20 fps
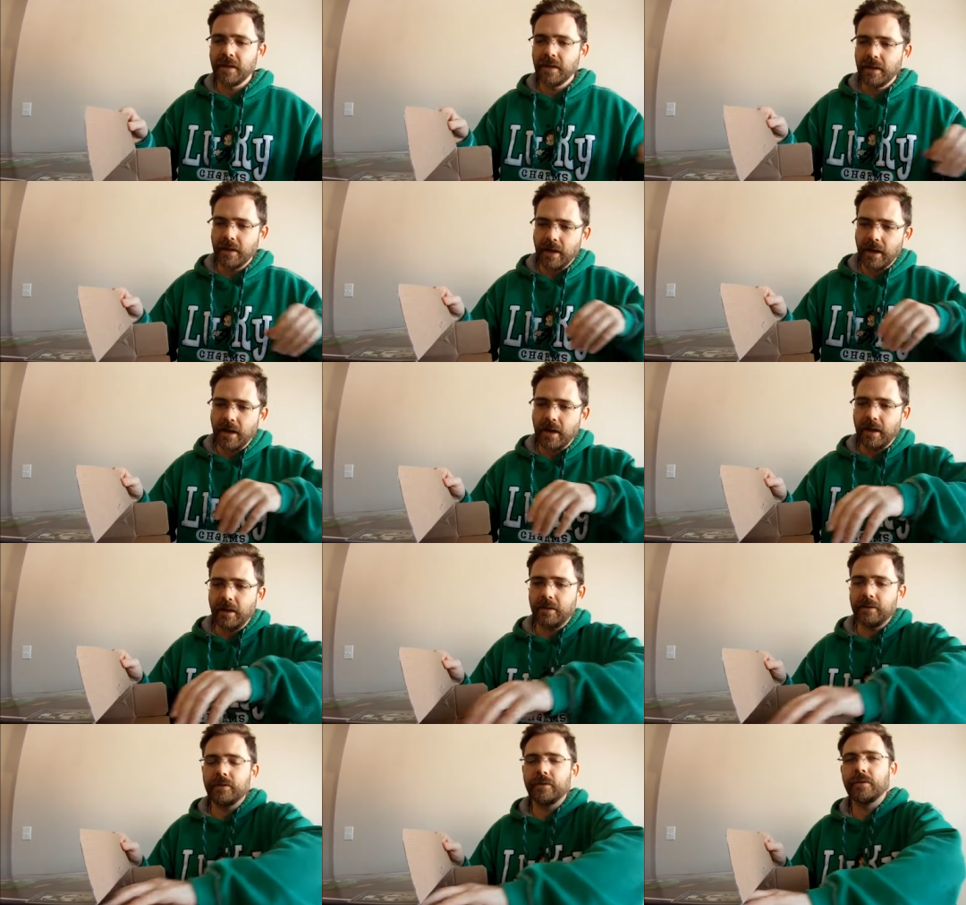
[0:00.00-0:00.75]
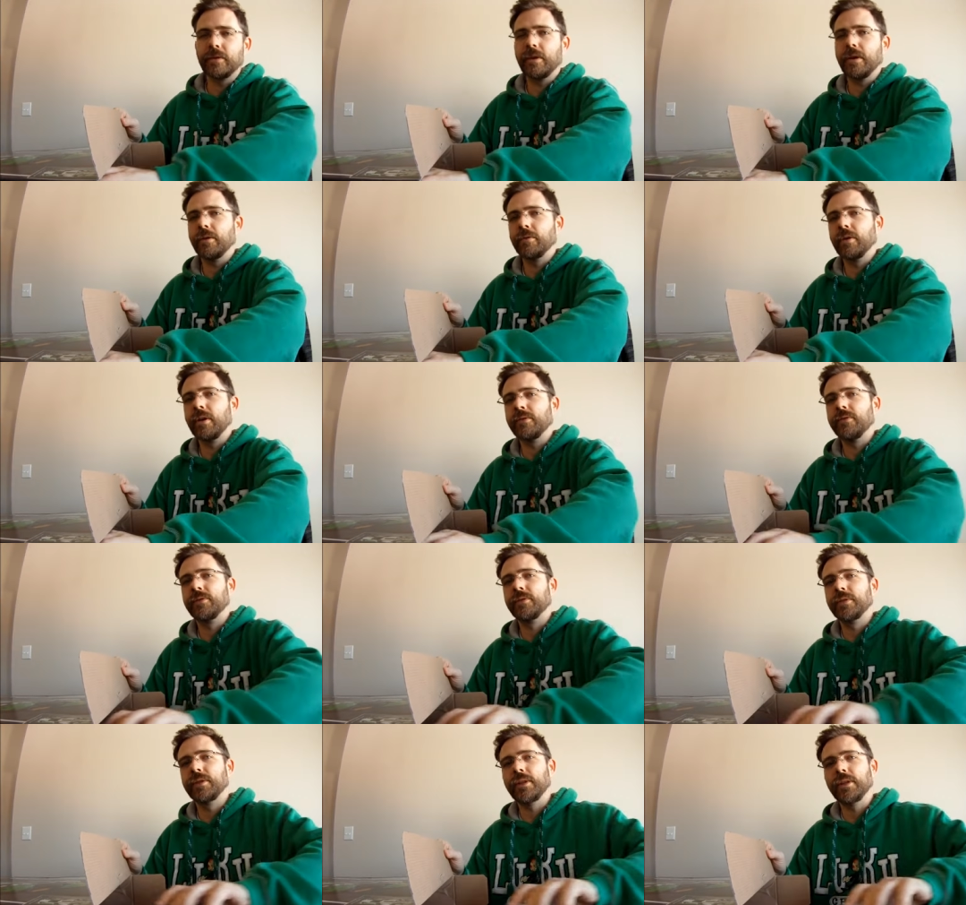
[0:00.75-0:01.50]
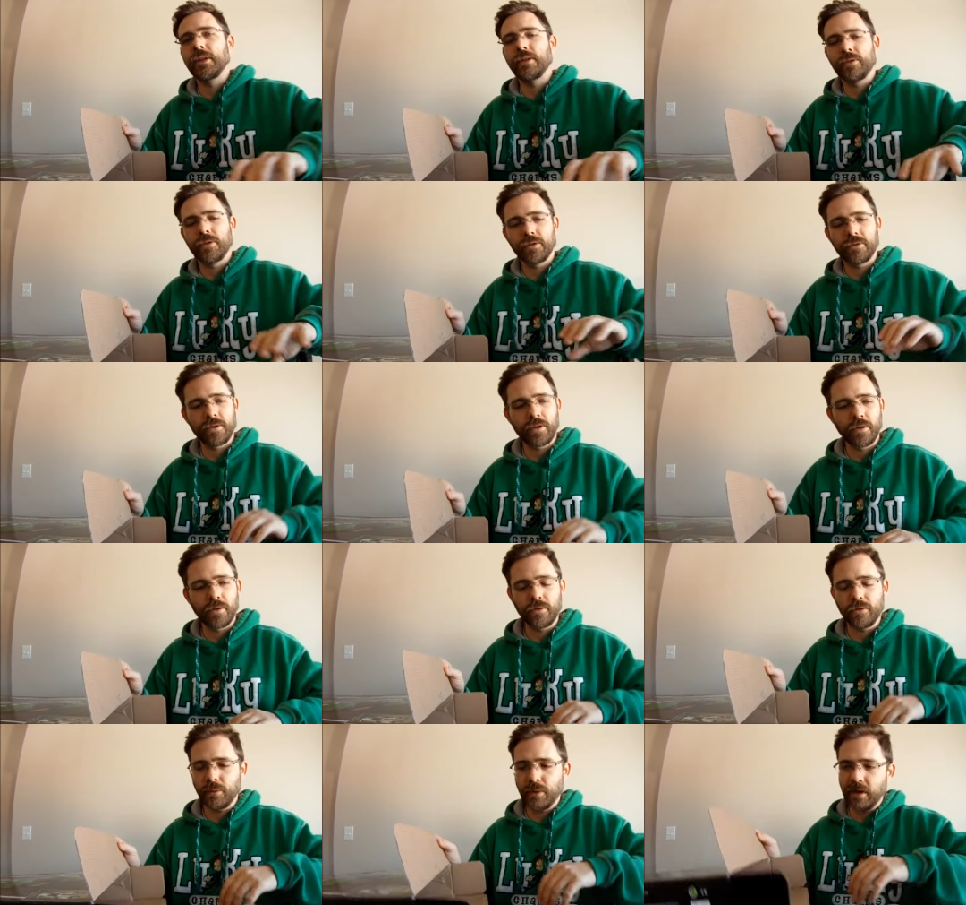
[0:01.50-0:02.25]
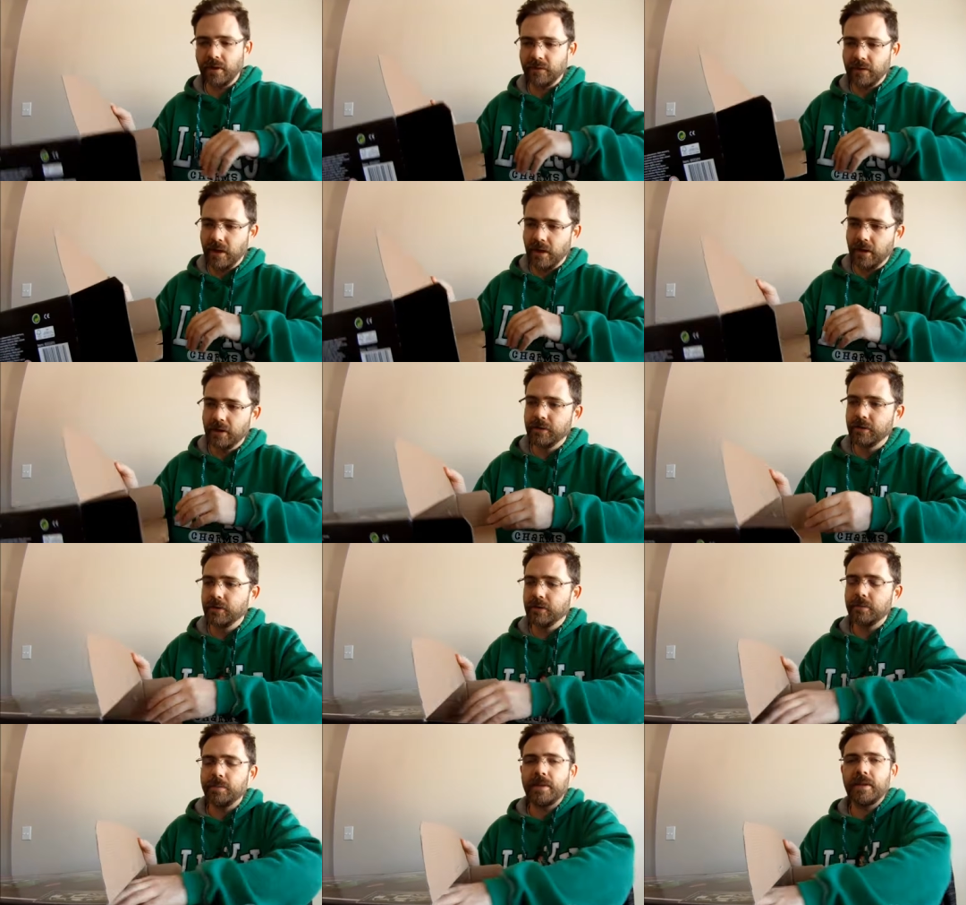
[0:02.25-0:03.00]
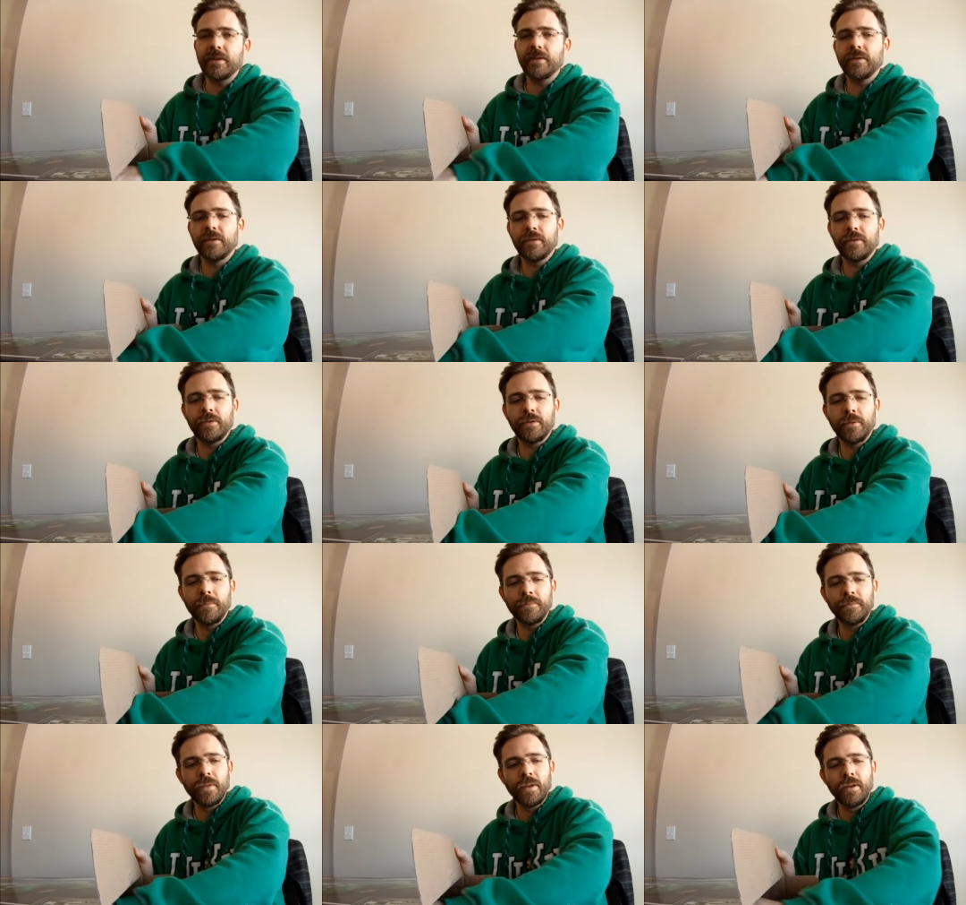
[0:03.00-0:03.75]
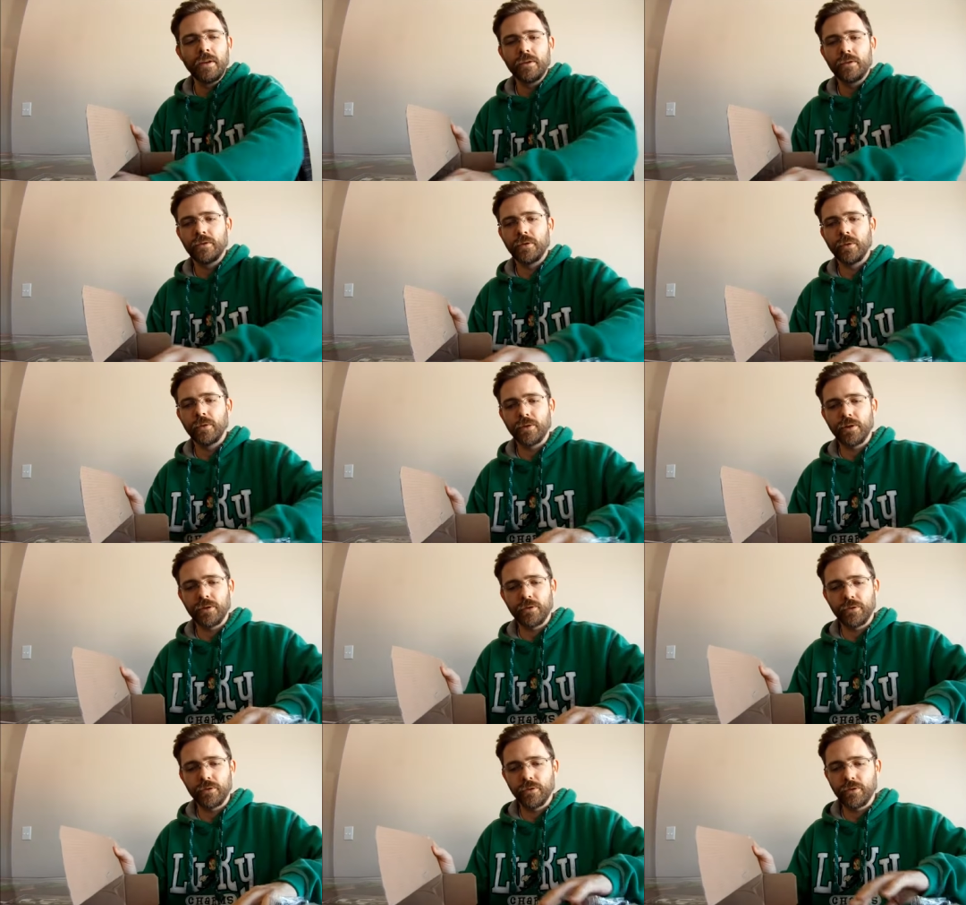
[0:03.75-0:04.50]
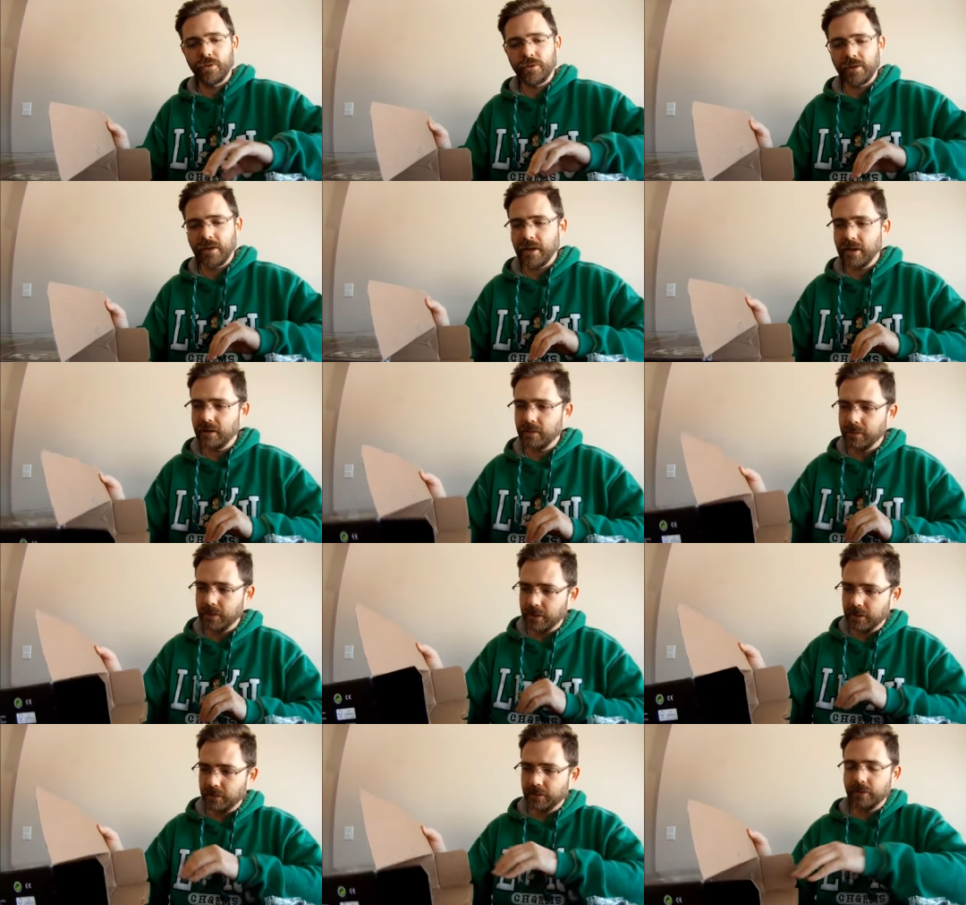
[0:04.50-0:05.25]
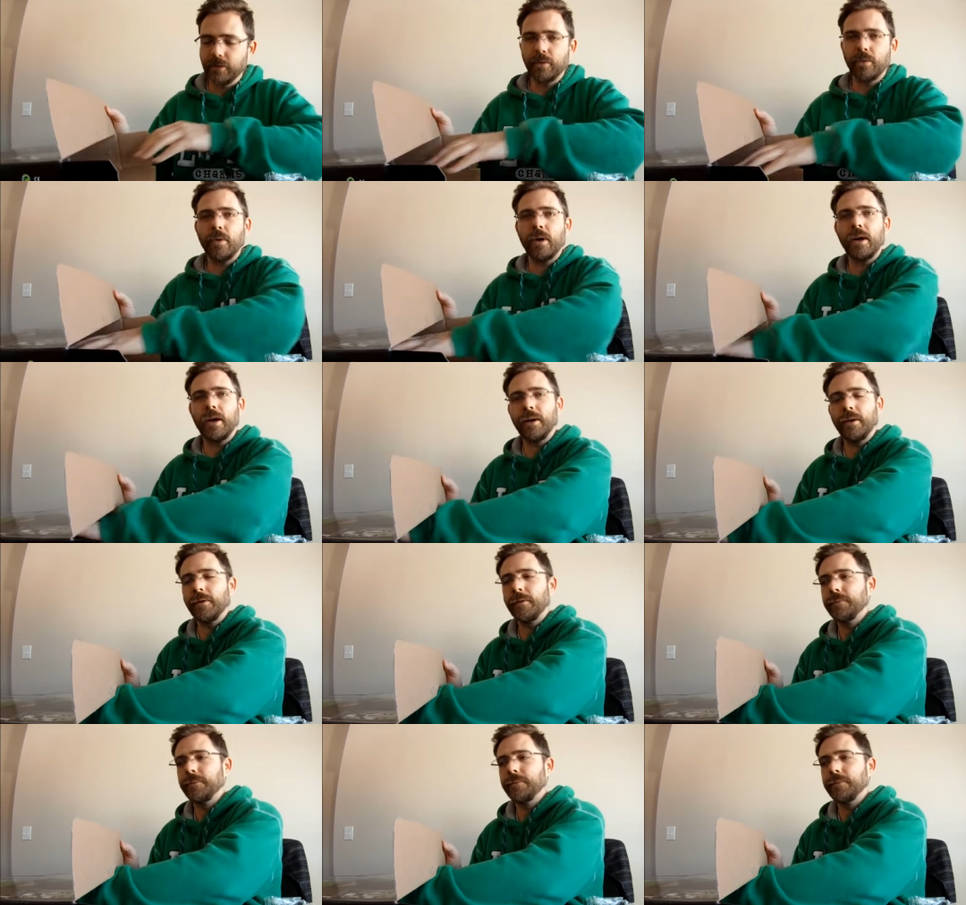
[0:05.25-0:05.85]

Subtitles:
Has roughly just under 1,200 pieces, so this should take me a little while.